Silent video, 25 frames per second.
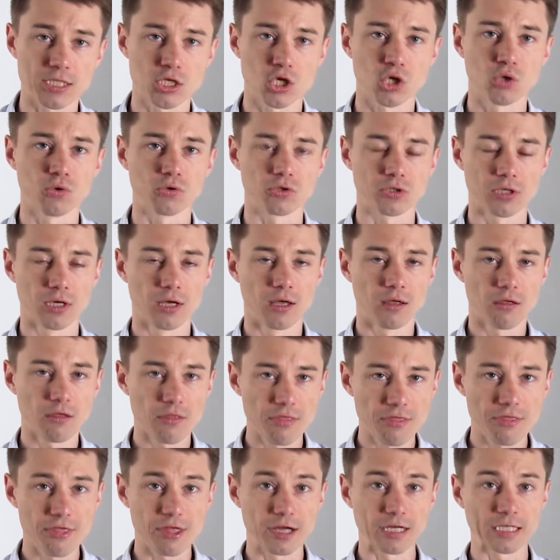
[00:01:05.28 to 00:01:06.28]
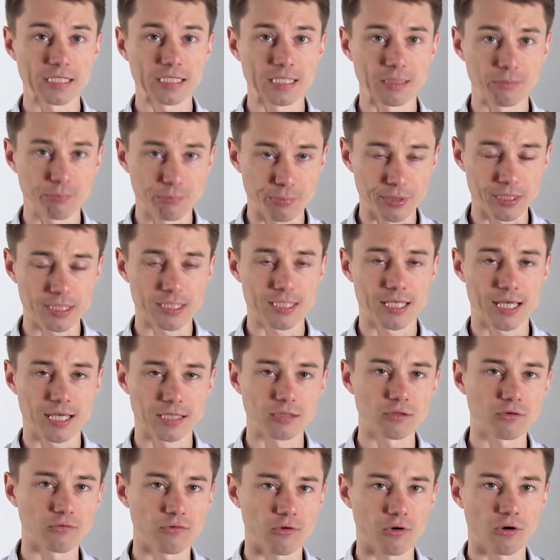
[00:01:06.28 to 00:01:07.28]
huge. 30%
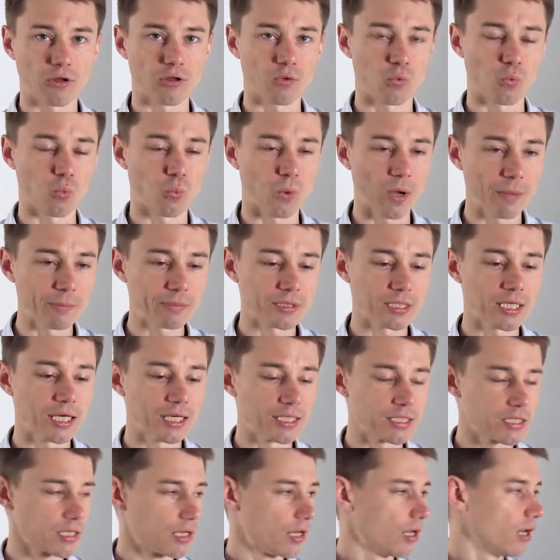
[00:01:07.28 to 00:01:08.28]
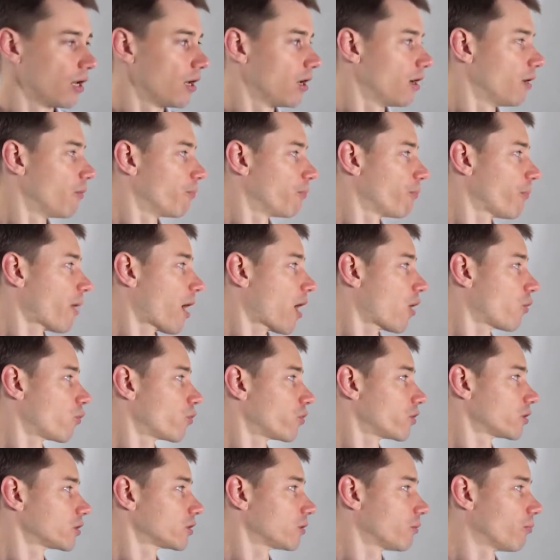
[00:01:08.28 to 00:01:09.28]
of all websites
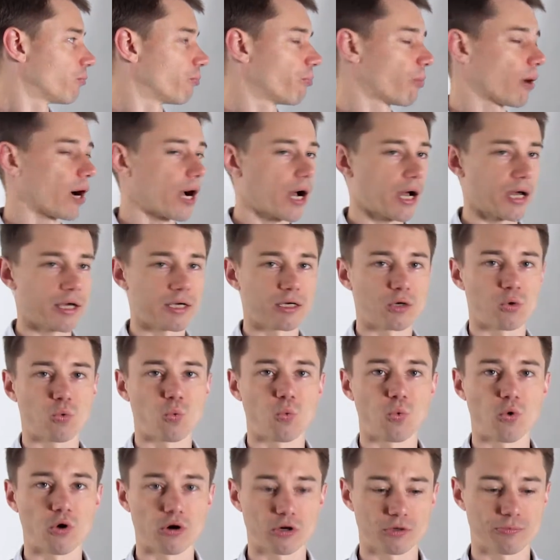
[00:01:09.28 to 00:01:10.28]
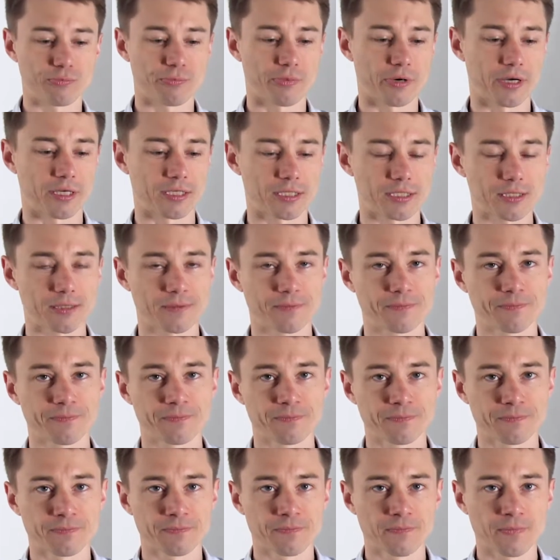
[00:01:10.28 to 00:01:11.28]
powered by WordPress.
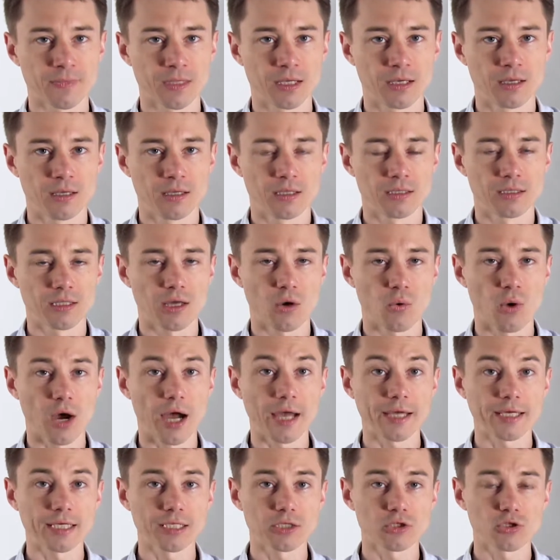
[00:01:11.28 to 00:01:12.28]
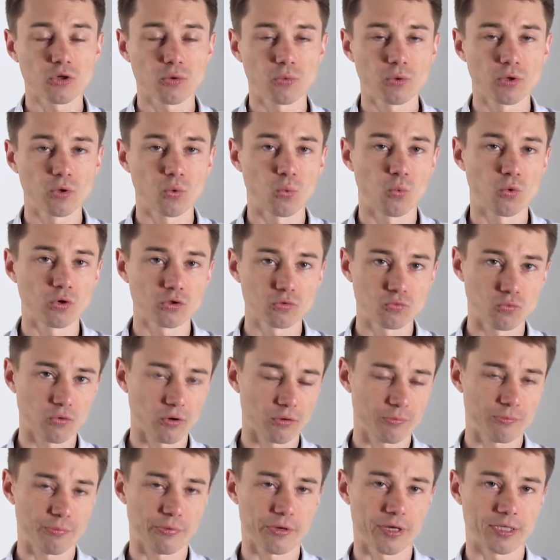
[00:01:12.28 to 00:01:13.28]
Now, I can show you what
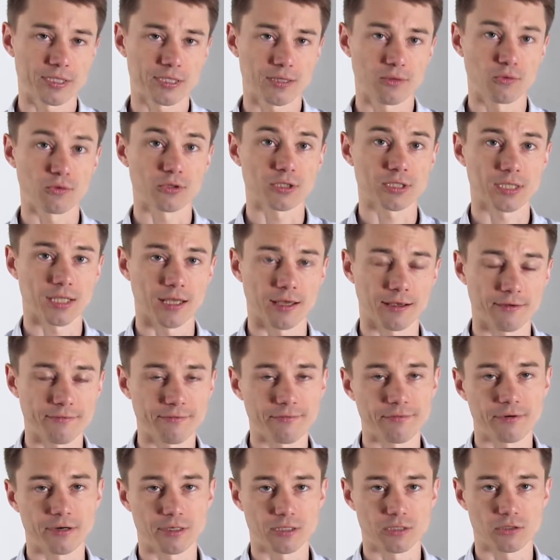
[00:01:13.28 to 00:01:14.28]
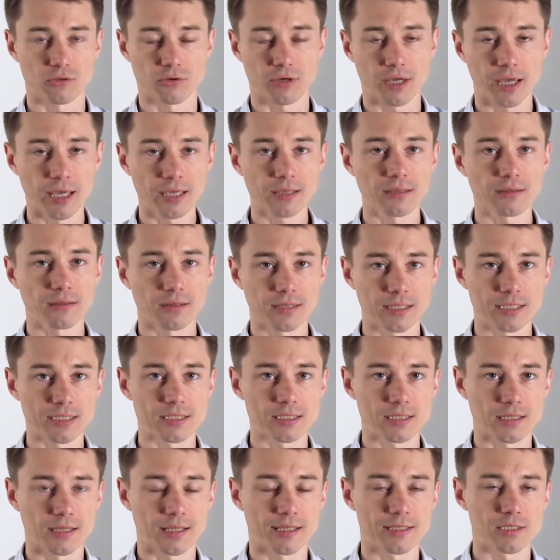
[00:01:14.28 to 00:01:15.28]
WordPress looks like first, okay?
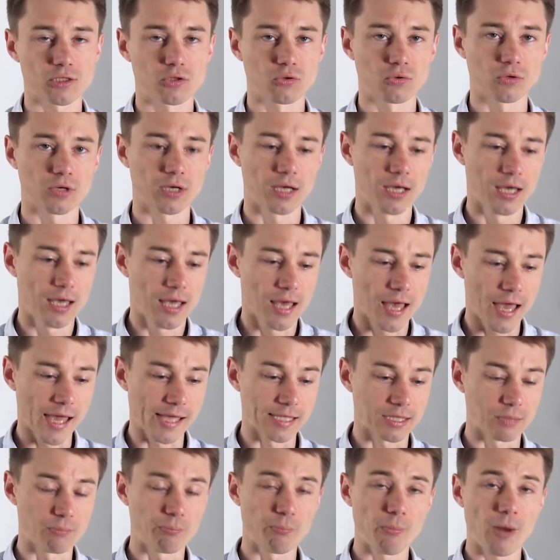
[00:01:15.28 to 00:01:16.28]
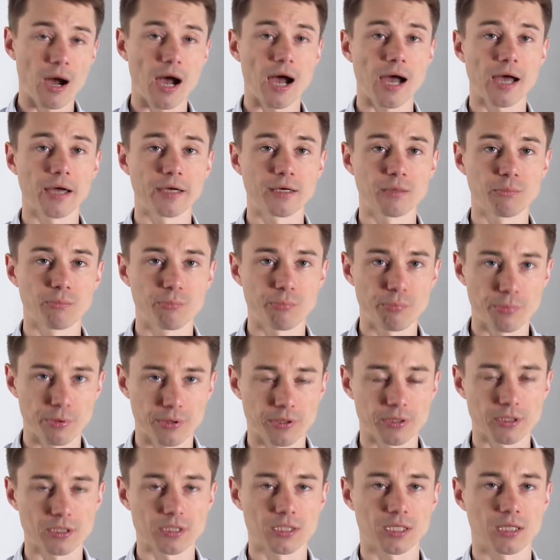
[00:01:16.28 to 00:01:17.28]
Let's look at my
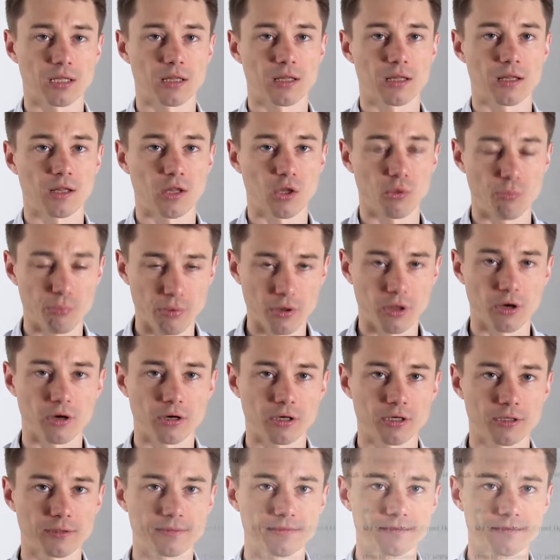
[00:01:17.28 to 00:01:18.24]
personal blog.